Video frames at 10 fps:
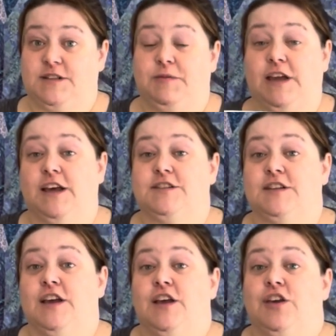because
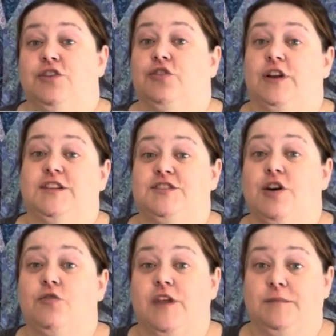you're going to
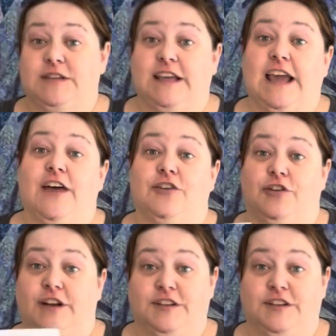sew them together